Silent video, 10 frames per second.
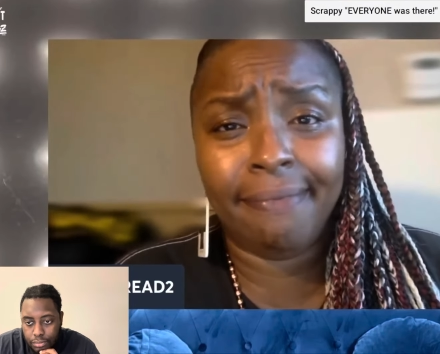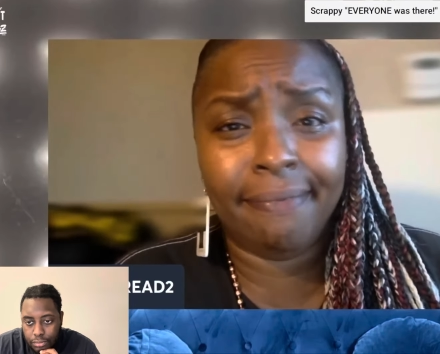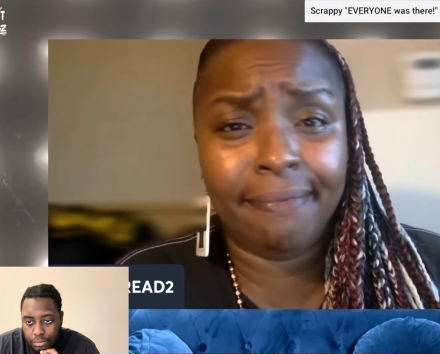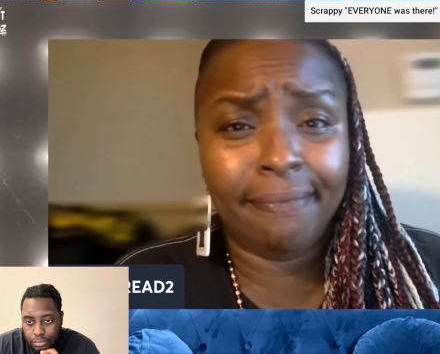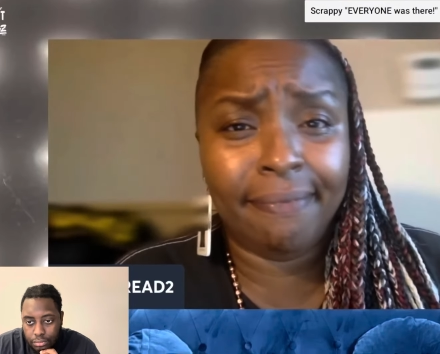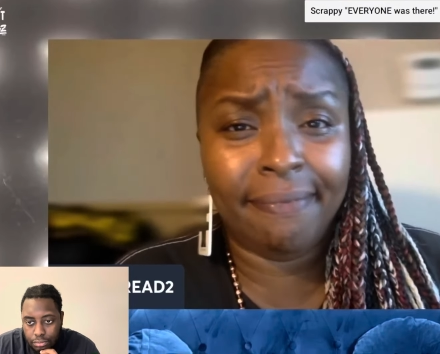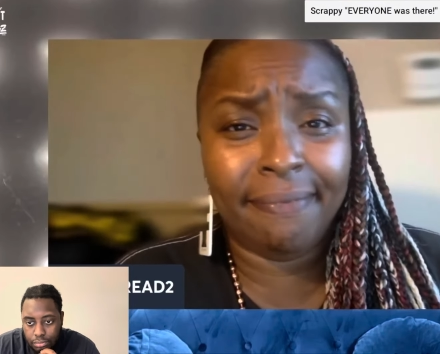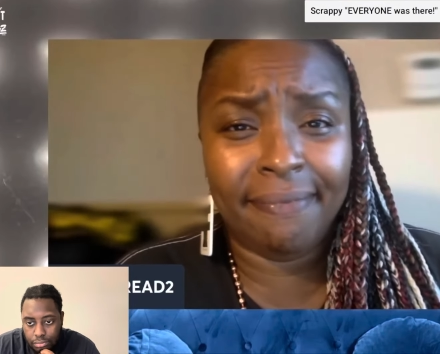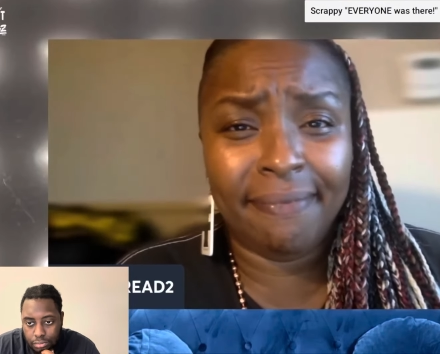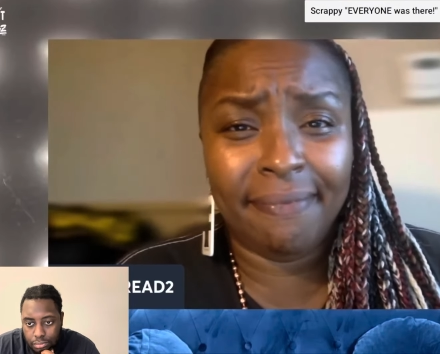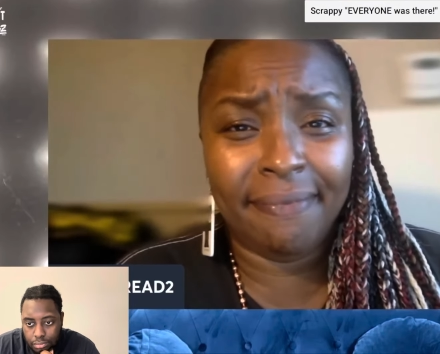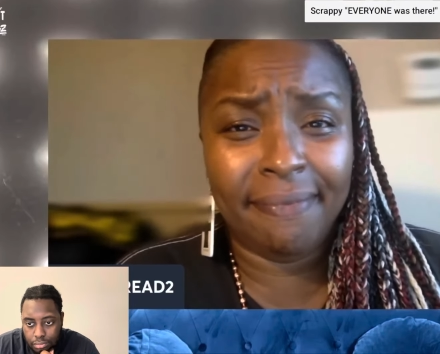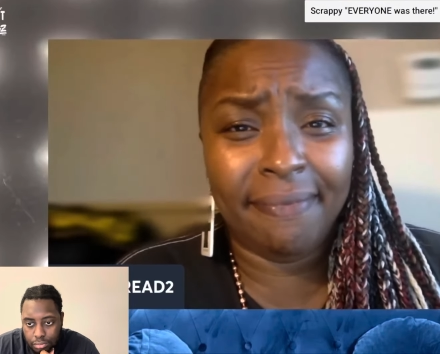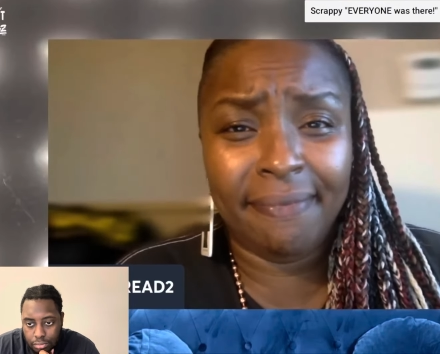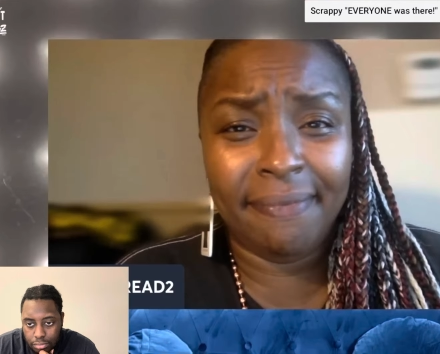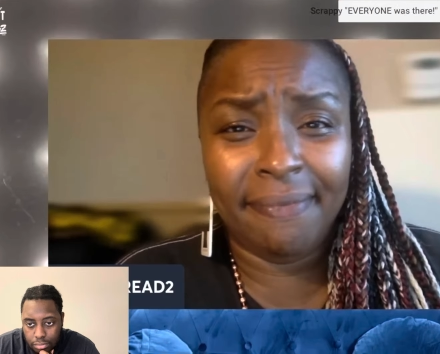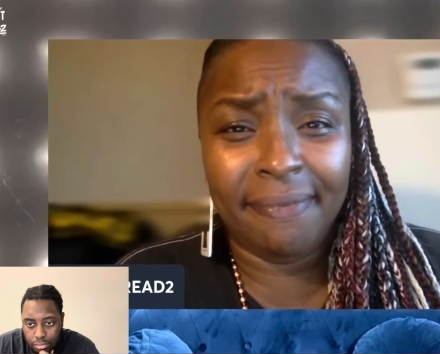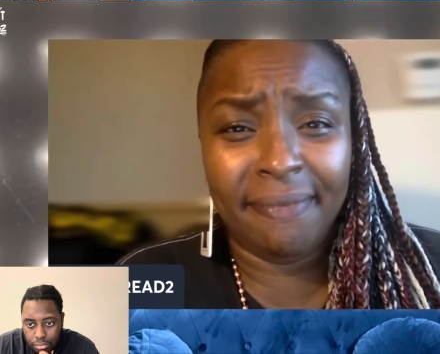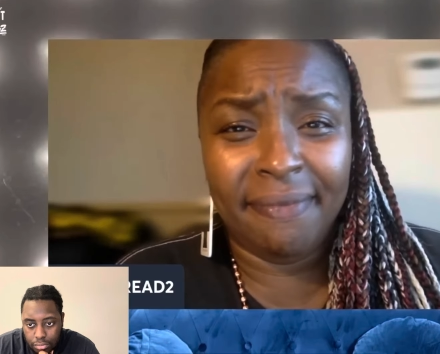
Nobody speaks.